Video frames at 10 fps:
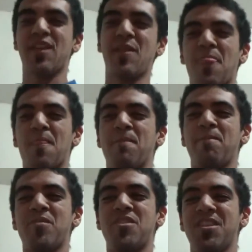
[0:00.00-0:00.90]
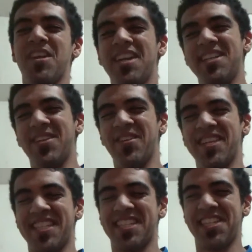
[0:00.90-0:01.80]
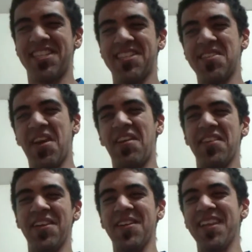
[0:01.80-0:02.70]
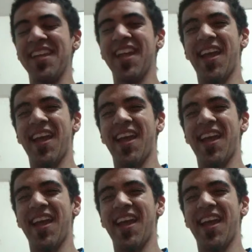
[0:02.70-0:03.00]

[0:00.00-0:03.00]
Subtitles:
it. She was just describing